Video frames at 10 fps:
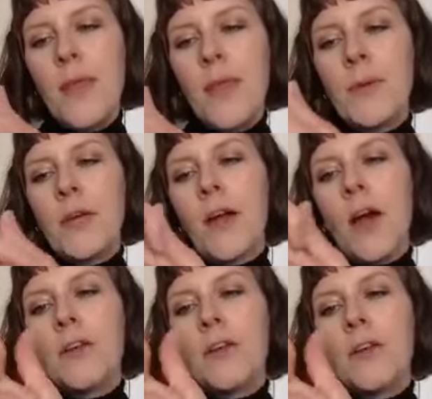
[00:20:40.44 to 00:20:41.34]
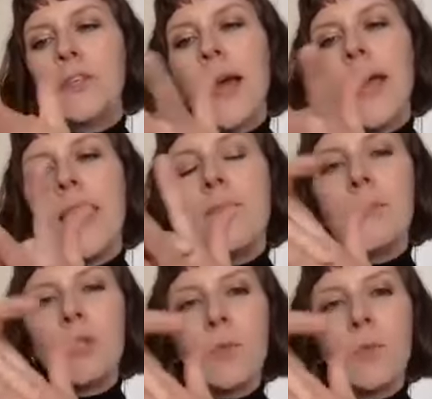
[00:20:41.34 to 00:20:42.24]
And then we're going to kind of do that
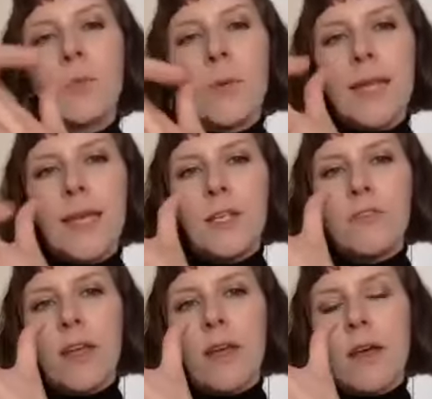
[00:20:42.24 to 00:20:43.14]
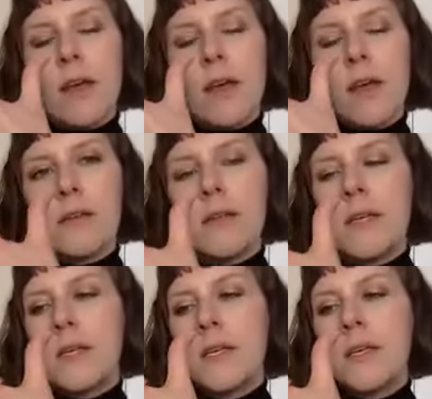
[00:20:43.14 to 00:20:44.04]
in between each finger.
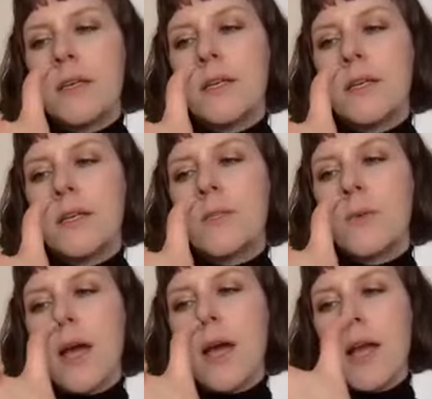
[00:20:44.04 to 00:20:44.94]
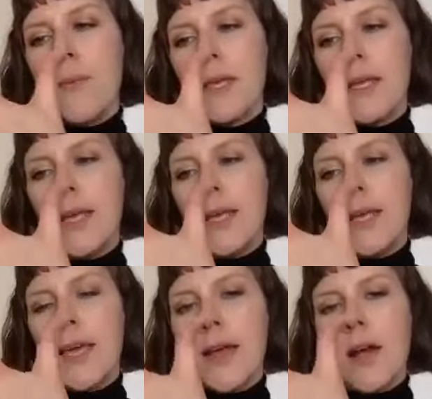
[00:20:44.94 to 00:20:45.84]
So kind of coming in
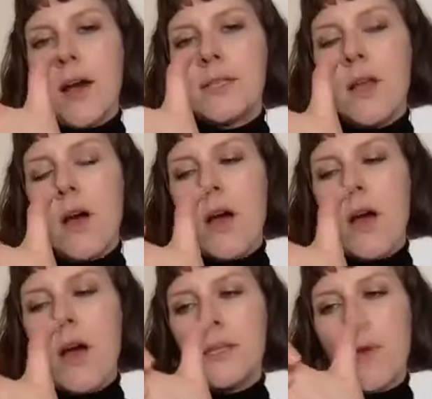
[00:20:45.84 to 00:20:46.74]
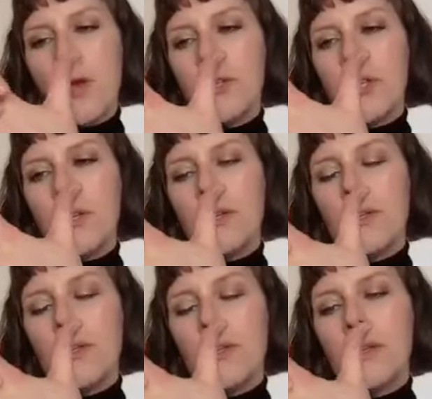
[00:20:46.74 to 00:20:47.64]
here, that kind of sliding motion.